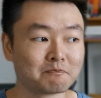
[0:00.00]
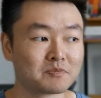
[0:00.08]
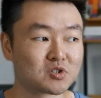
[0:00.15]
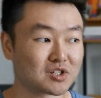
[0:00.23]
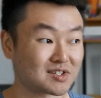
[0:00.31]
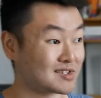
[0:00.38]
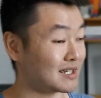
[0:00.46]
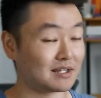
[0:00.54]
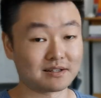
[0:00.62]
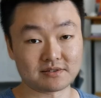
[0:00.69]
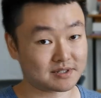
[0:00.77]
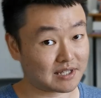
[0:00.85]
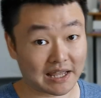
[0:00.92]
just set a
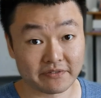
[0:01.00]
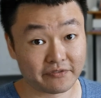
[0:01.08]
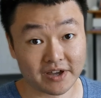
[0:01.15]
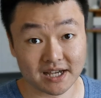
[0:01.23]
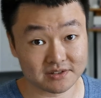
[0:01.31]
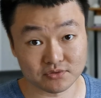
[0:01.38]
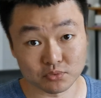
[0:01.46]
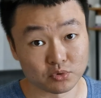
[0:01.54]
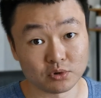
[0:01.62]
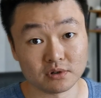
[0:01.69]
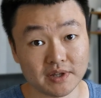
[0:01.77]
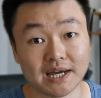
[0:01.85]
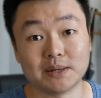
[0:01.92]
steadfast
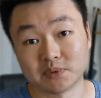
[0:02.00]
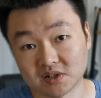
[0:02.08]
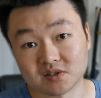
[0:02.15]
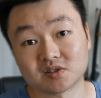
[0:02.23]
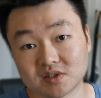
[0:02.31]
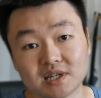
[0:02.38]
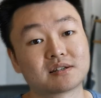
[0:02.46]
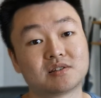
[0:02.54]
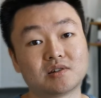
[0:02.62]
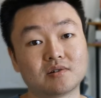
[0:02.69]
rule that I'm going to stick to.